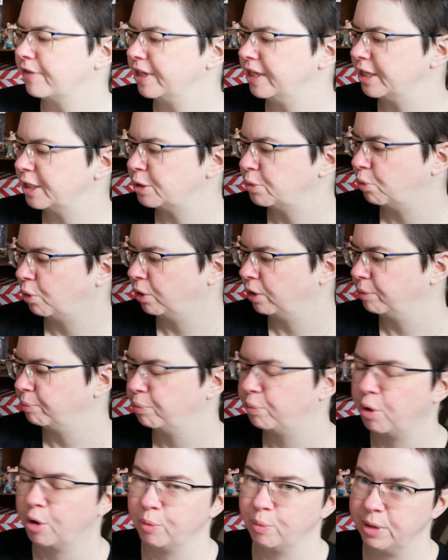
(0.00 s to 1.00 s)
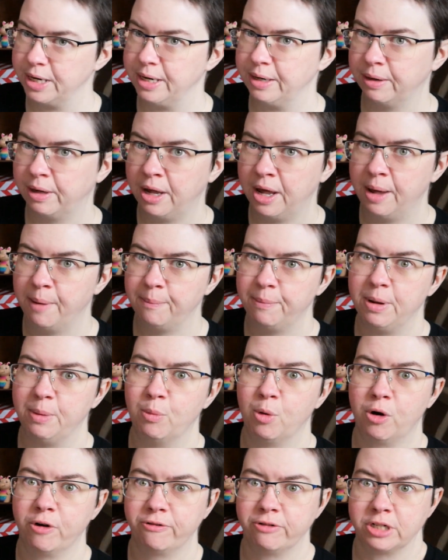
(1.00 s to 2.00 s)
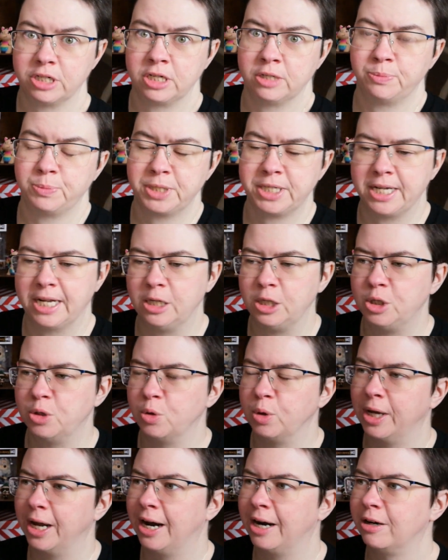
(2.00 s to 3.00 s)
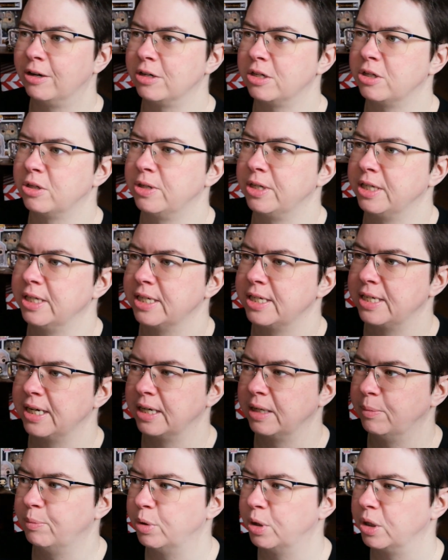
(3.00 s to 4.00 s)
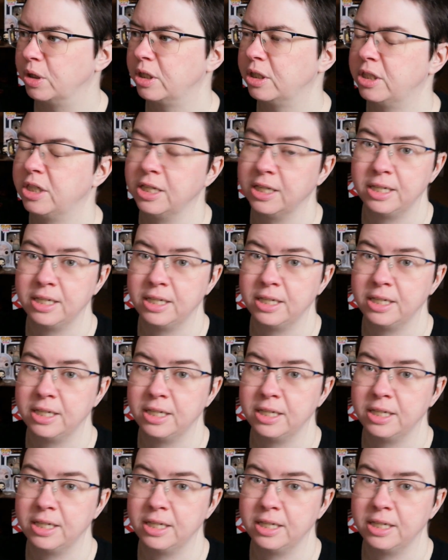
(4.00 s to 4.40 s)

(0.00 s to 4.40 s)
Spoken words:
For this one, probably a bit more of a substantial character in the second book.